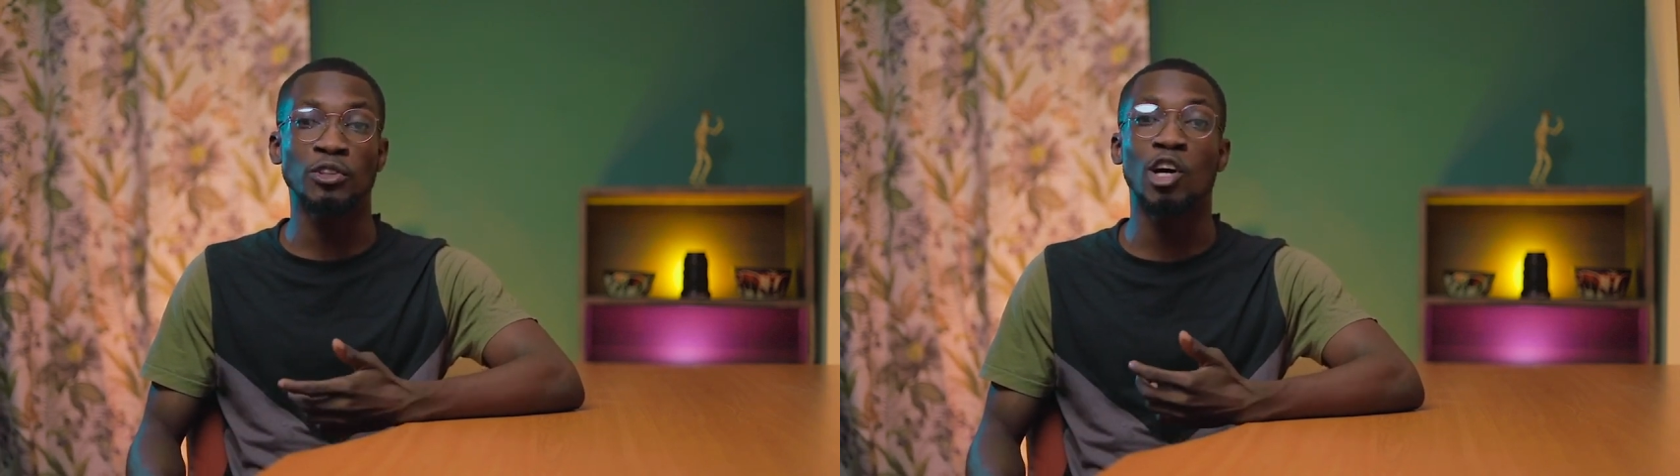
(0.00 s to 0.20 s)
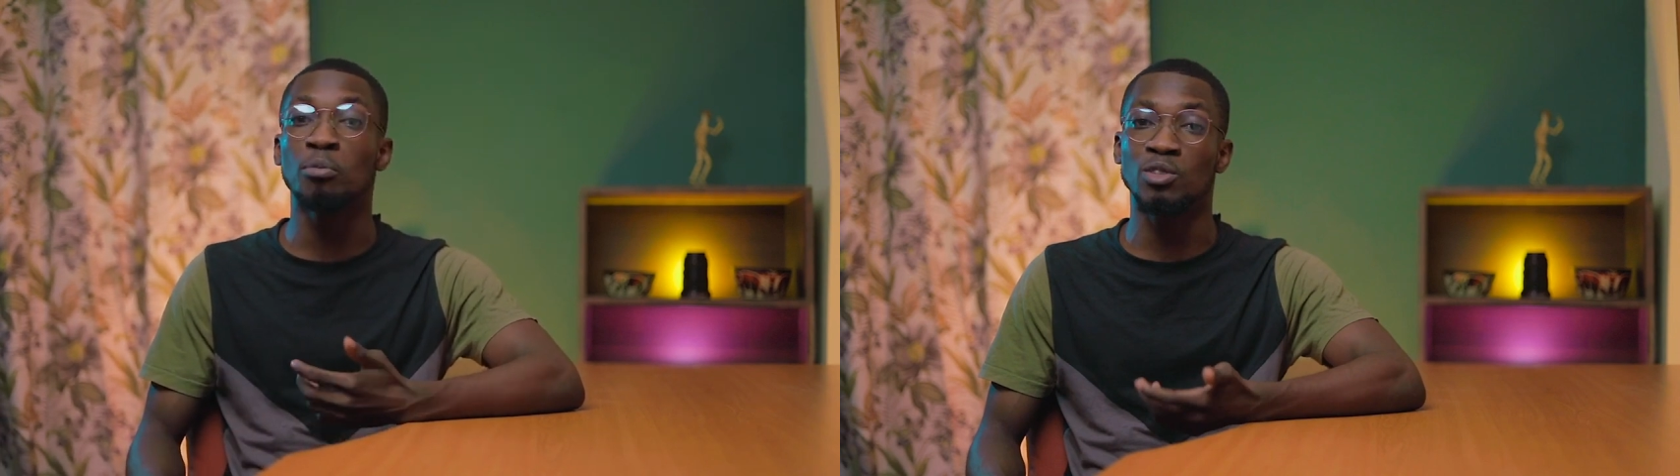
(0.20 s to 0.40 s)

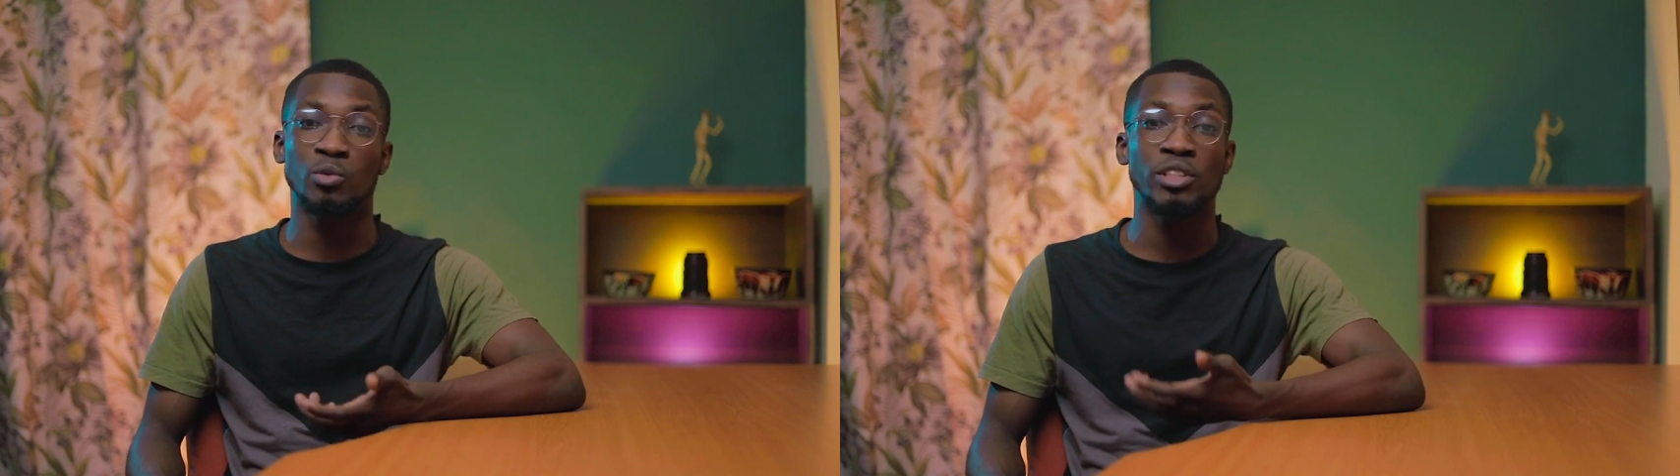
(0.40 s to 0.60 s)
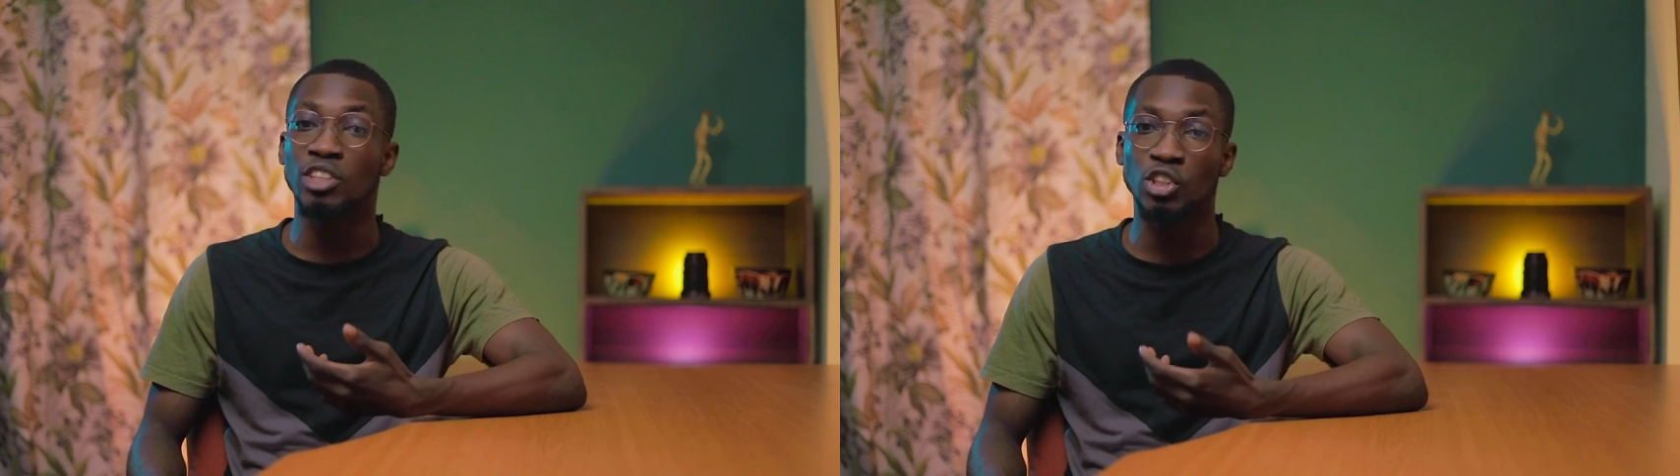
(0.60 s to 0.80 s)
to help you
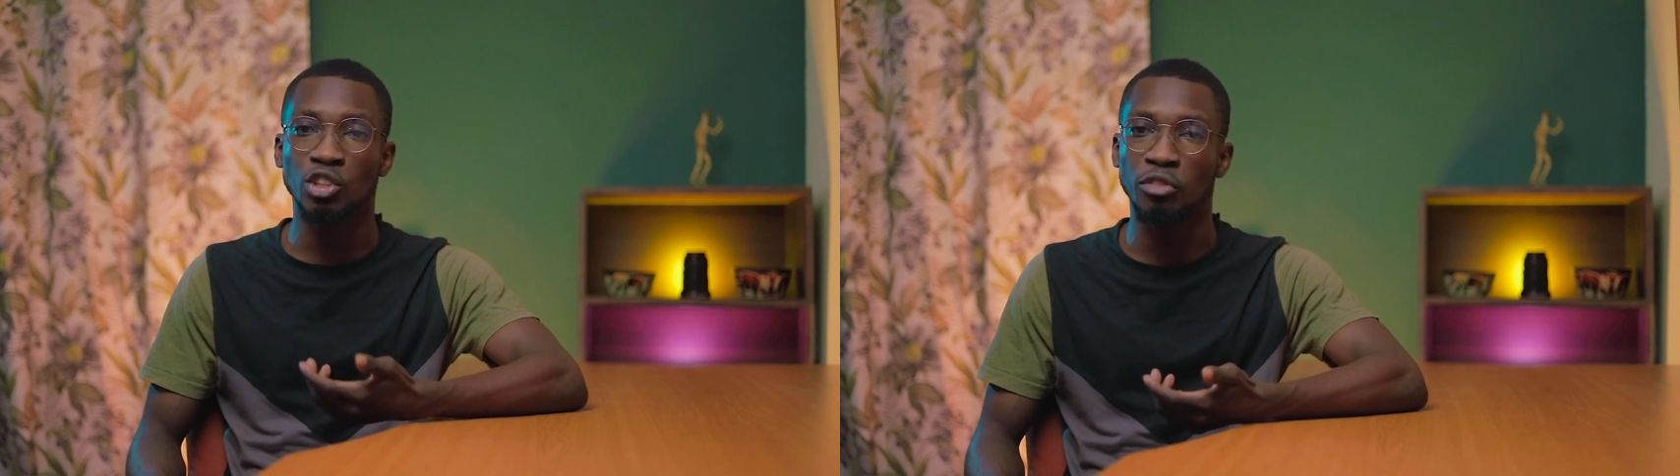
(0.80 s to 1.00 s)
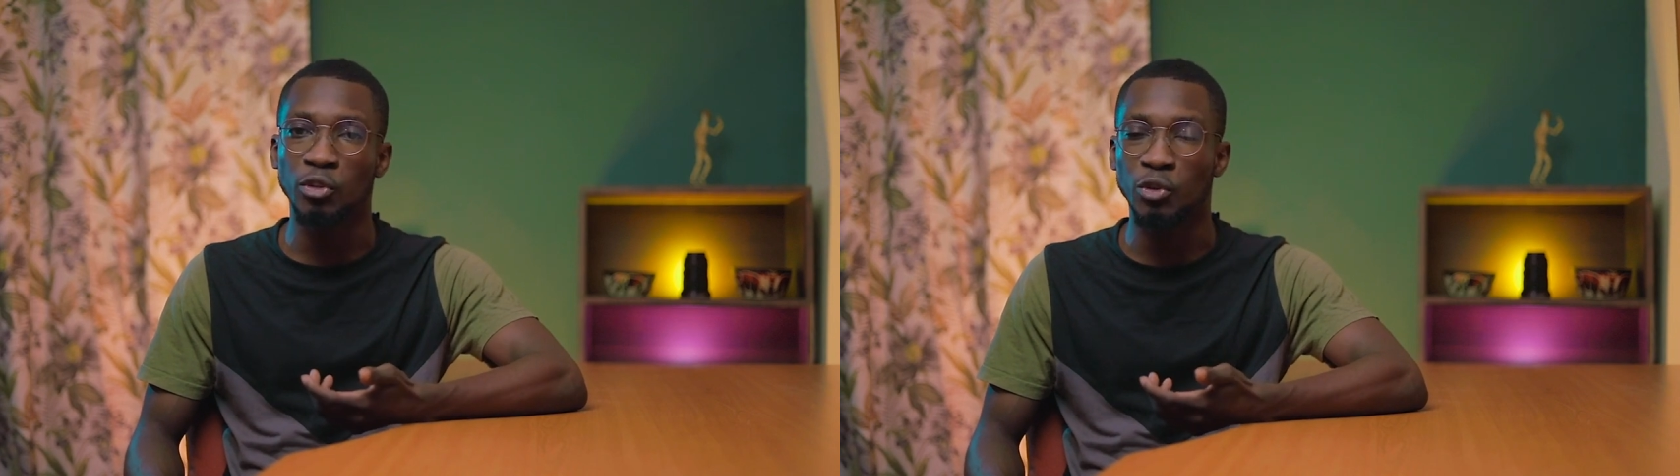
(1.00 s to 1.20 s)
retouch
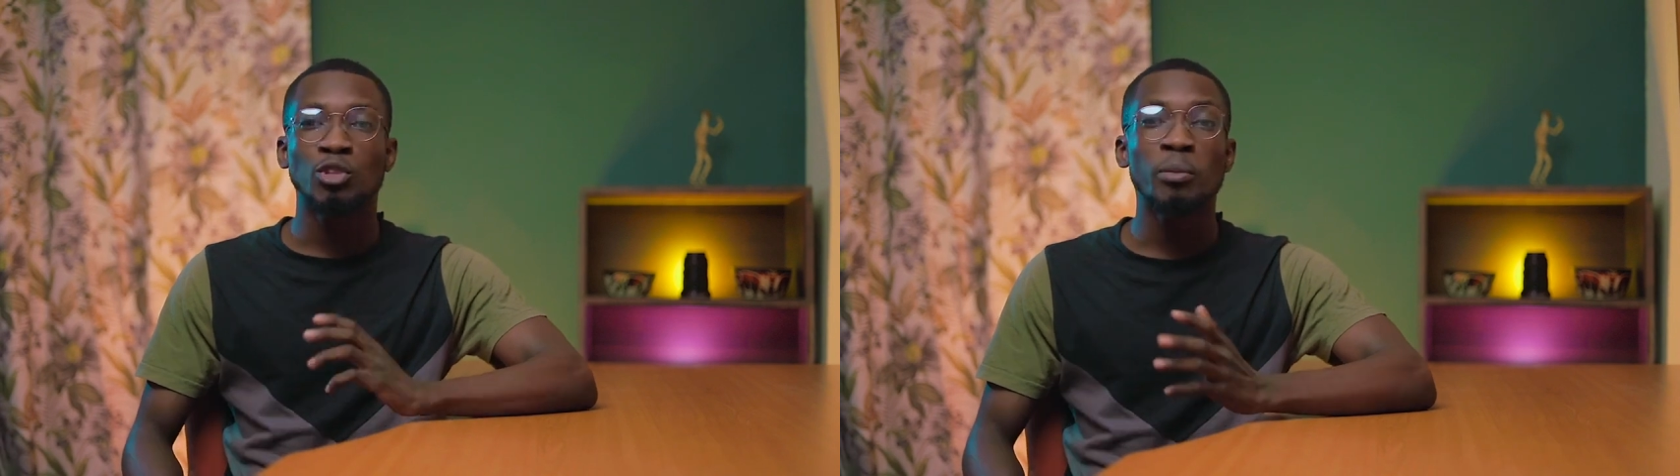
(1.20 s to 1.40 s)
your photo.